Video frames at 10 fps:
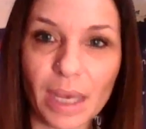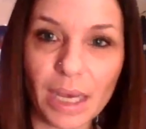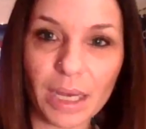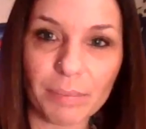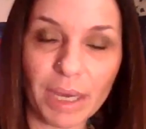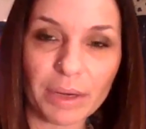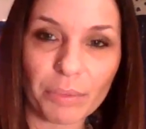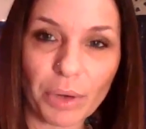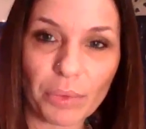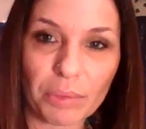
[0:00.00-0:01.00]
I
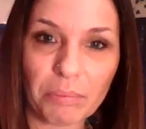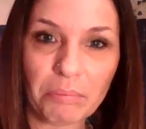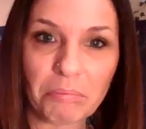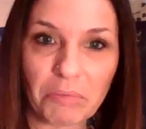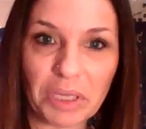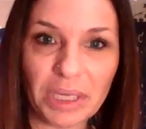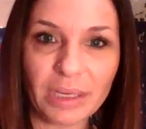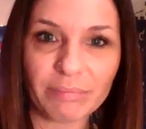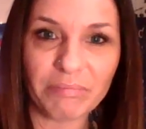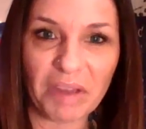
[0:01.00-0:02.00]
don't know them,
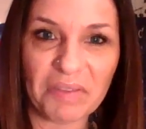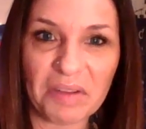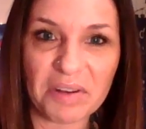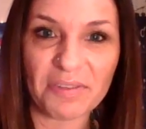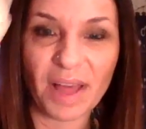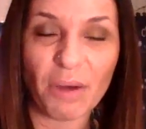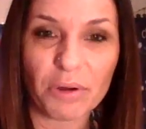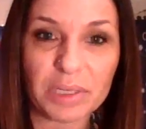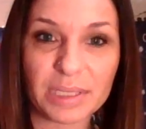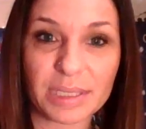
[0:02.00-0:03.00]
really. My favorite
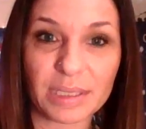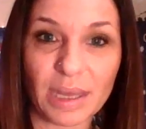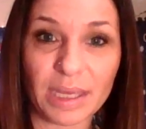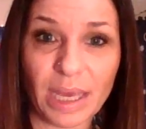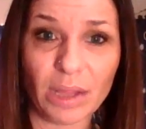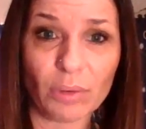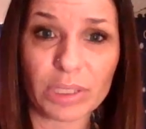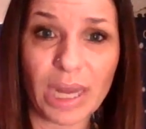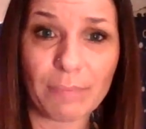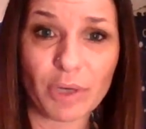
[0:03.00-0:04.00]
flower is a yellow
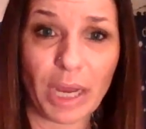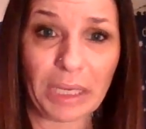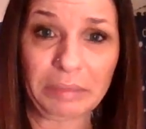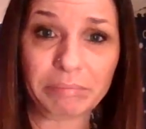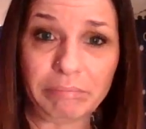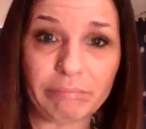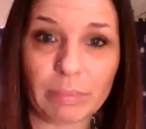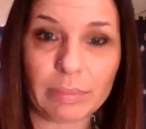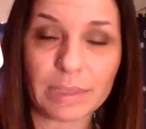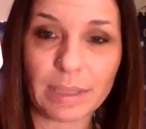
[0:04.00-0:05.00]
snapdragon.
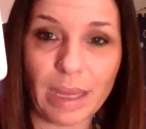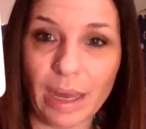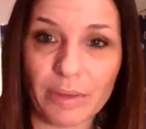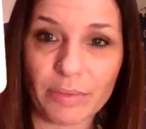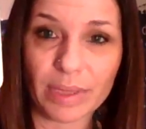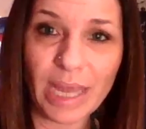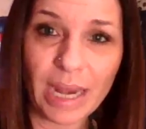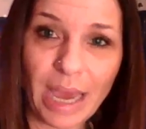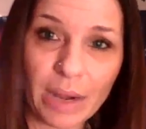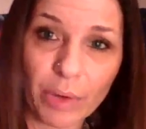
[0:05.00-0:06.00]
Other than
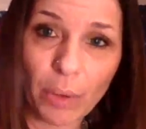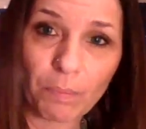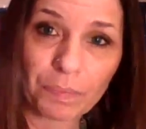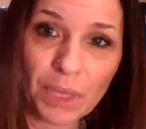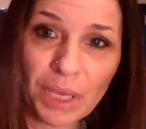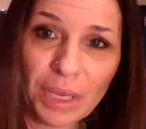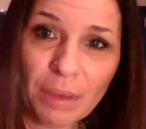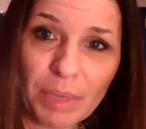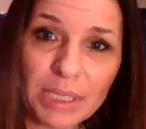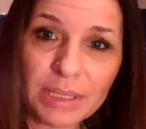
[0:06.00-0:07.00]
that, I don't know.
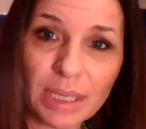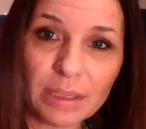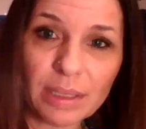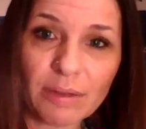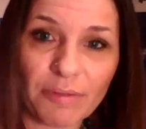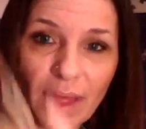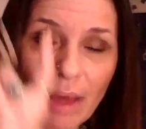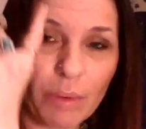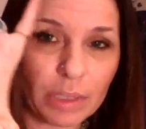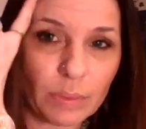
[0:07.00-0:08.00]
But he's sitting in the
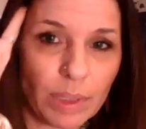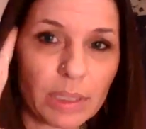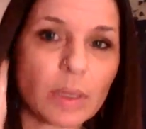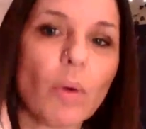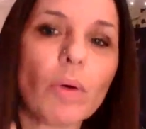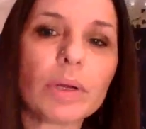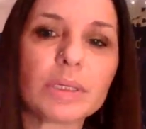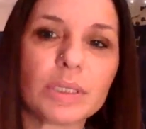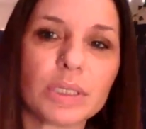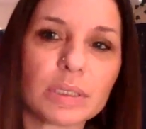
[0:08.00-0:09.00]
flowers with his
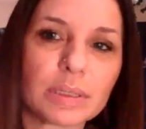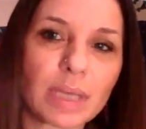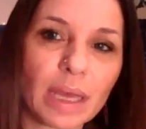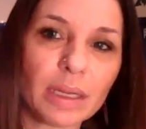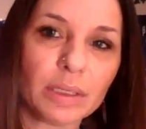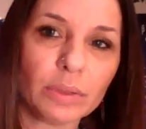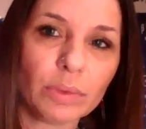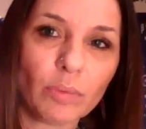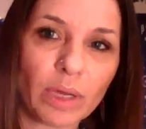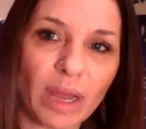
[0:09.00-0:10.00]
horse, just kind of
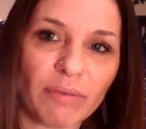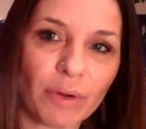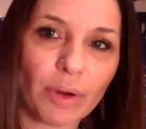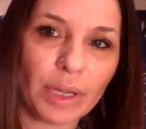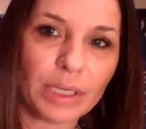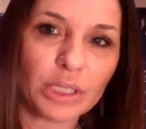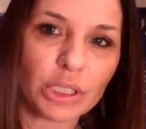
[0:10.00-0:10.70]
doing whatever. And he's